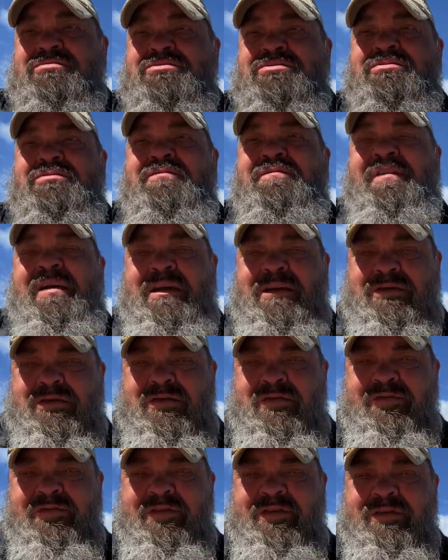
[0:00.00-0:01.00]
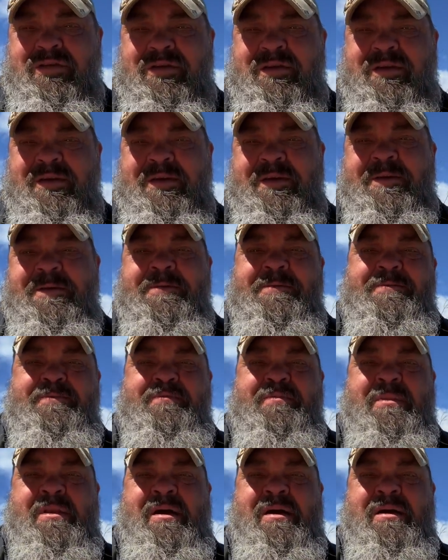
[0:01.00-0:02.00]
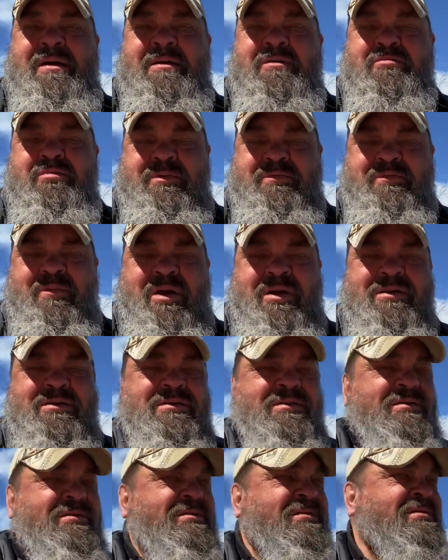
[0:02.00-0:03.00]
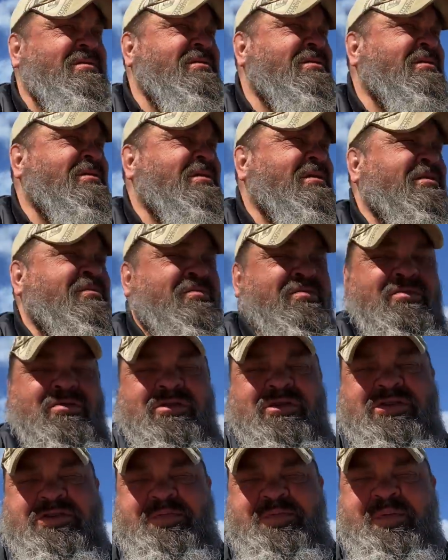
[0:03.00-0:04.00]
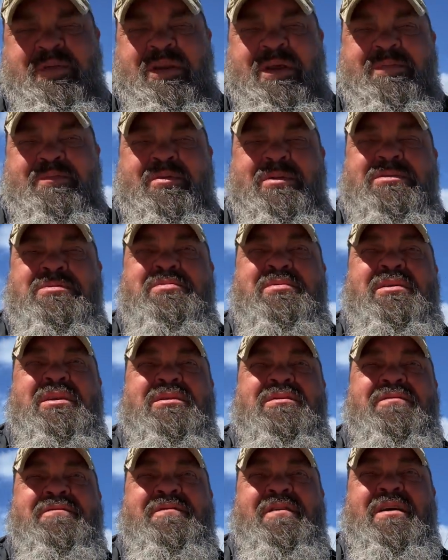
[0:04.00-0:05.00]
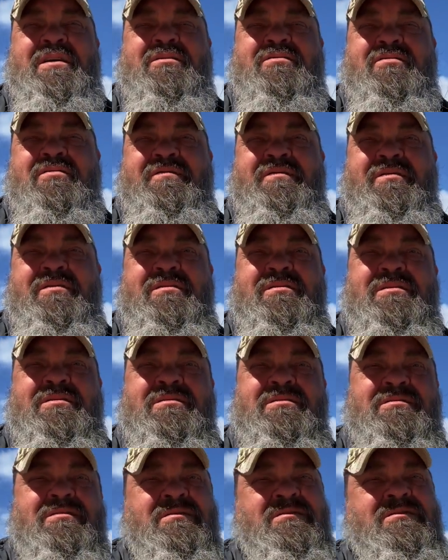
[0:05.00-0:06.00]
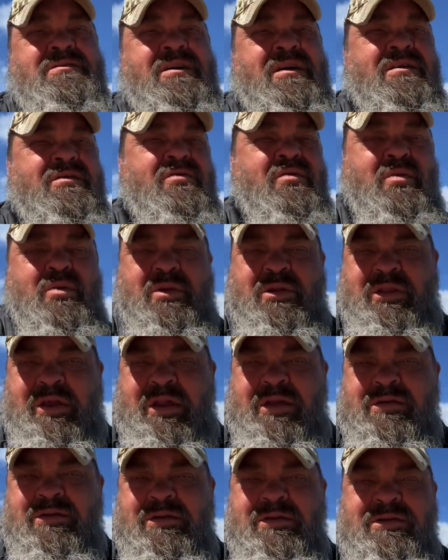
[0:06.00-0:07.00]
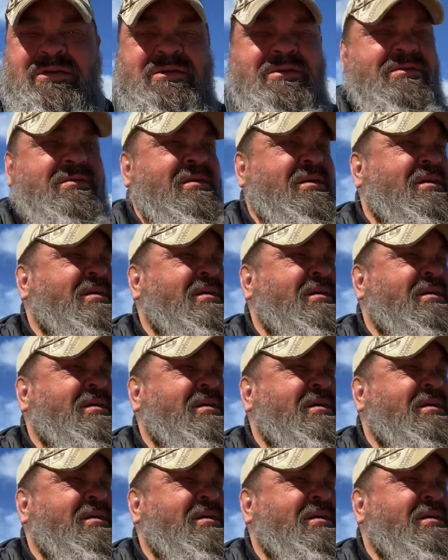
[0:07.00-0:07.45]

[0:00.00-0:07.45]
to Vancouver with Mark. We're going to split up once we get to Vancouver because he's got to go to Langley and